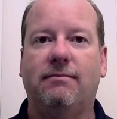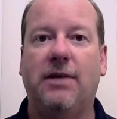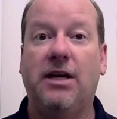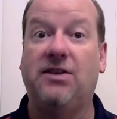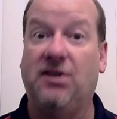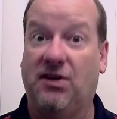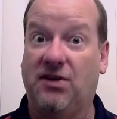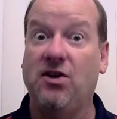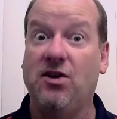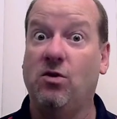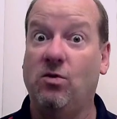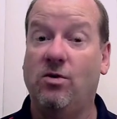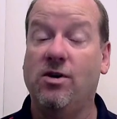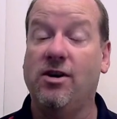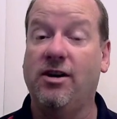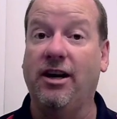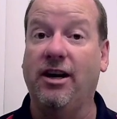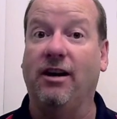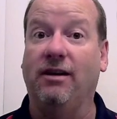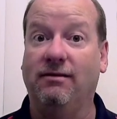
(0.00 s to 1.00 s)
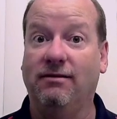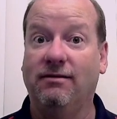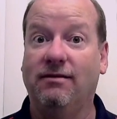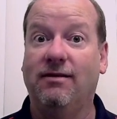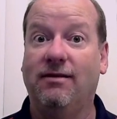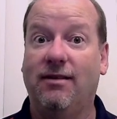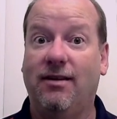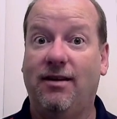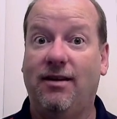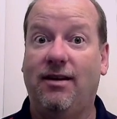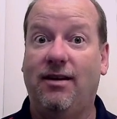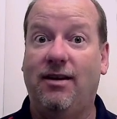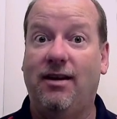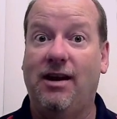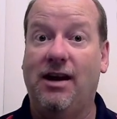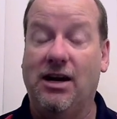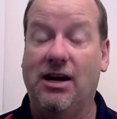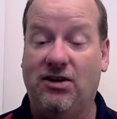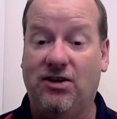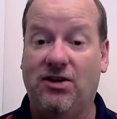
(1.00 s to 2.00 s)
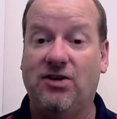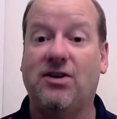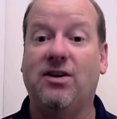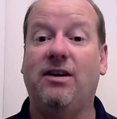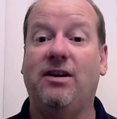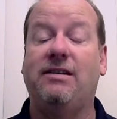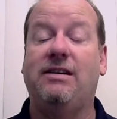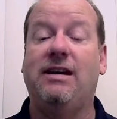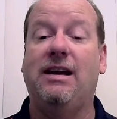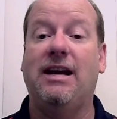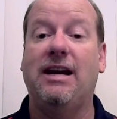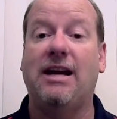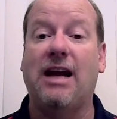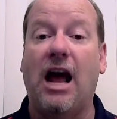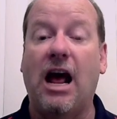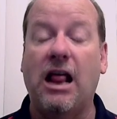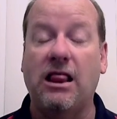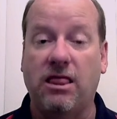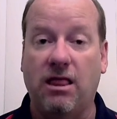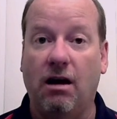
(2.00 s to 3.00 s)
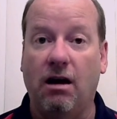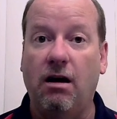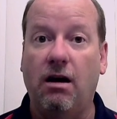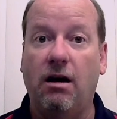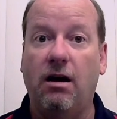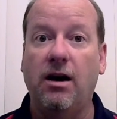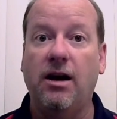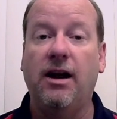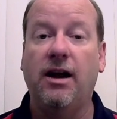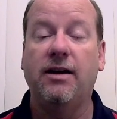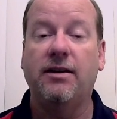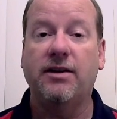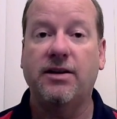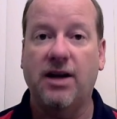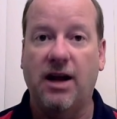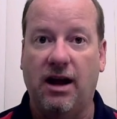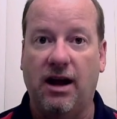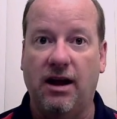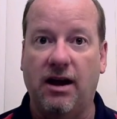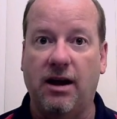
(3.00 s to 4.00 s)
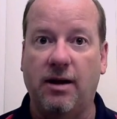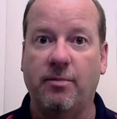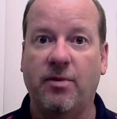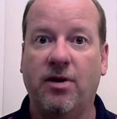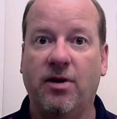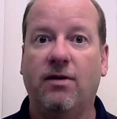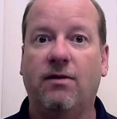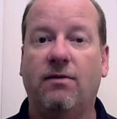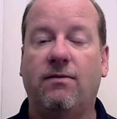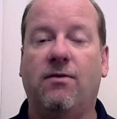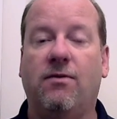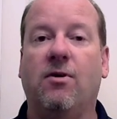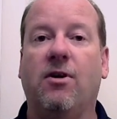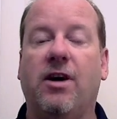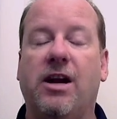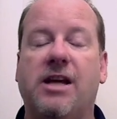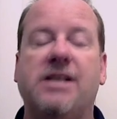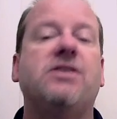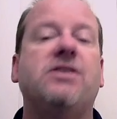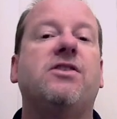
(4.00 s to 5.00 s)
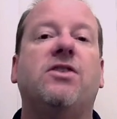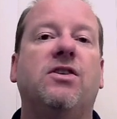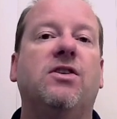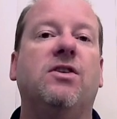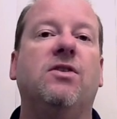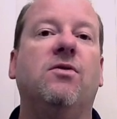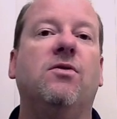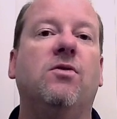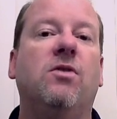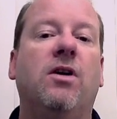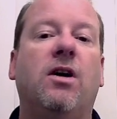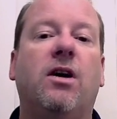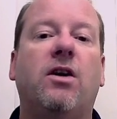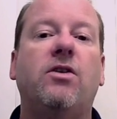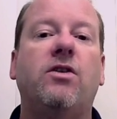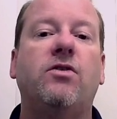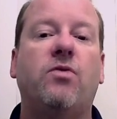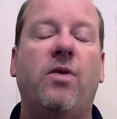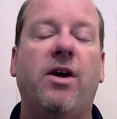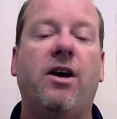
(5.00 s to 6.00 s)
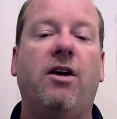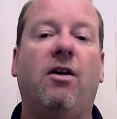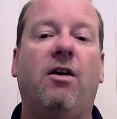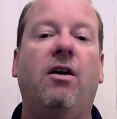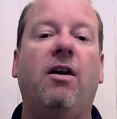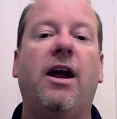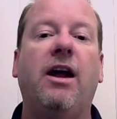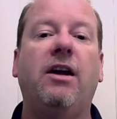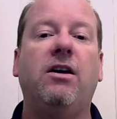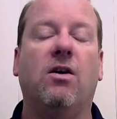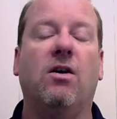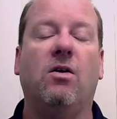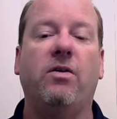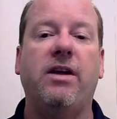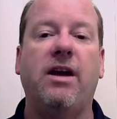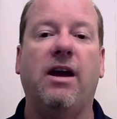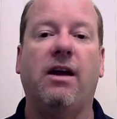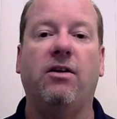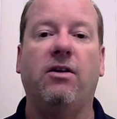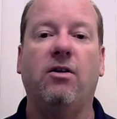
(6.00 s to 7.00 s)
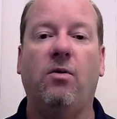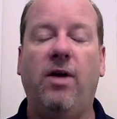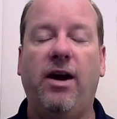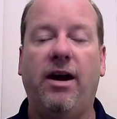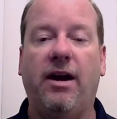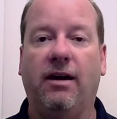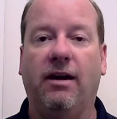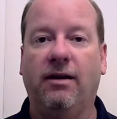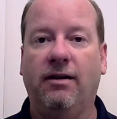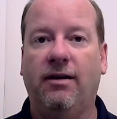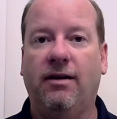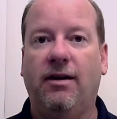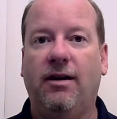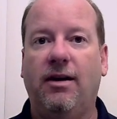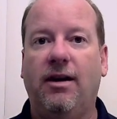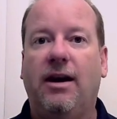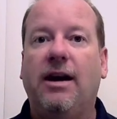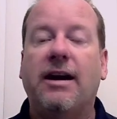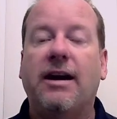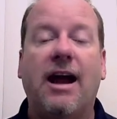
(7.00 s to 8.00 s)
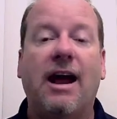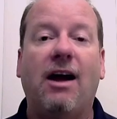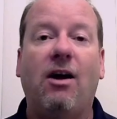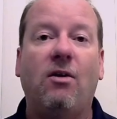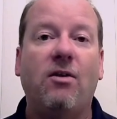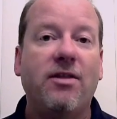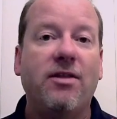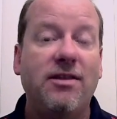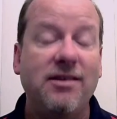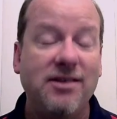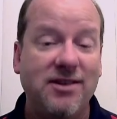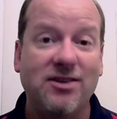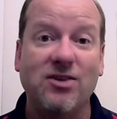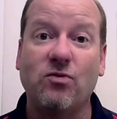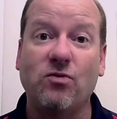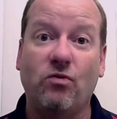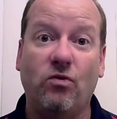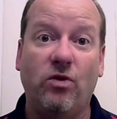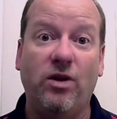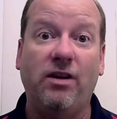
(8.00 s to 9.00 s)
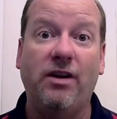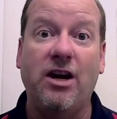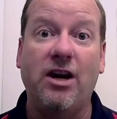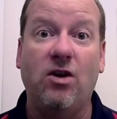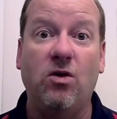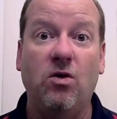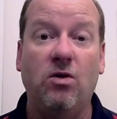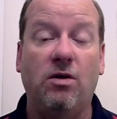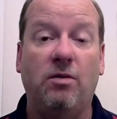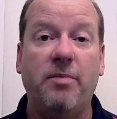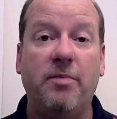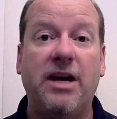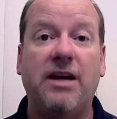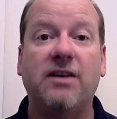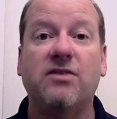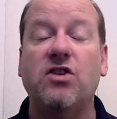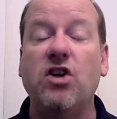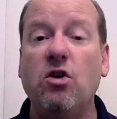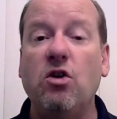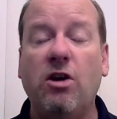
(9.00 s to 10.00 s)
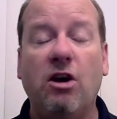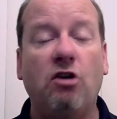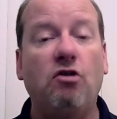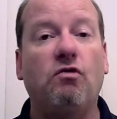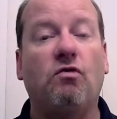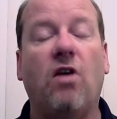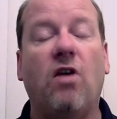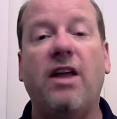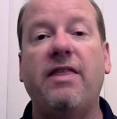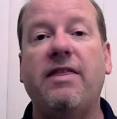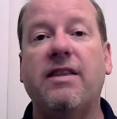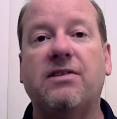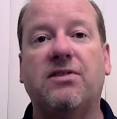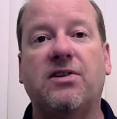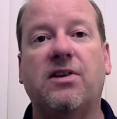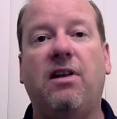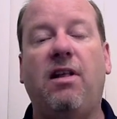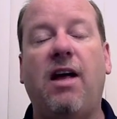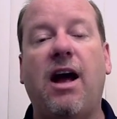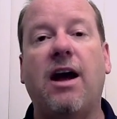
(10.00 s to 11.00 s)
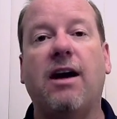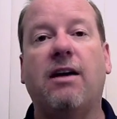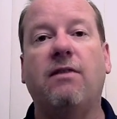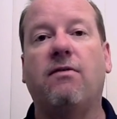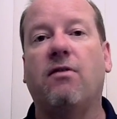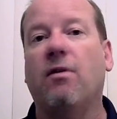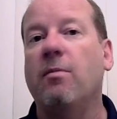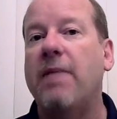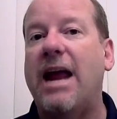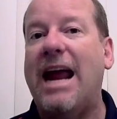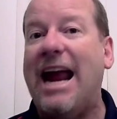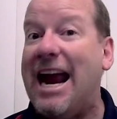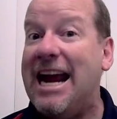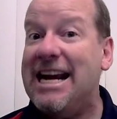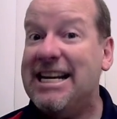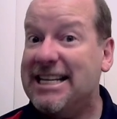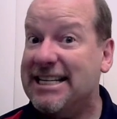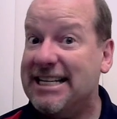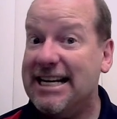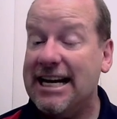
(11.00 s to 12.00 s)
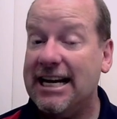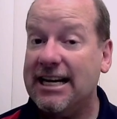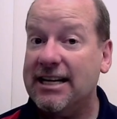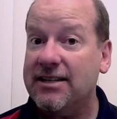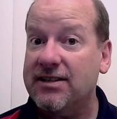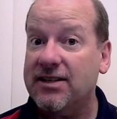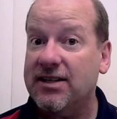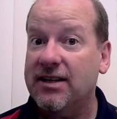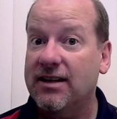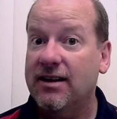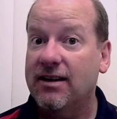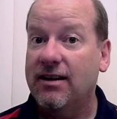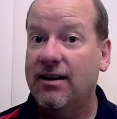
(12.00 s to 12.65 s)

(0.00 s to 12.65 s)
It's still working. It's just going to take a long time for it to trigger and go the other way. Now, this is really cool because you can run this clock from 8 ticks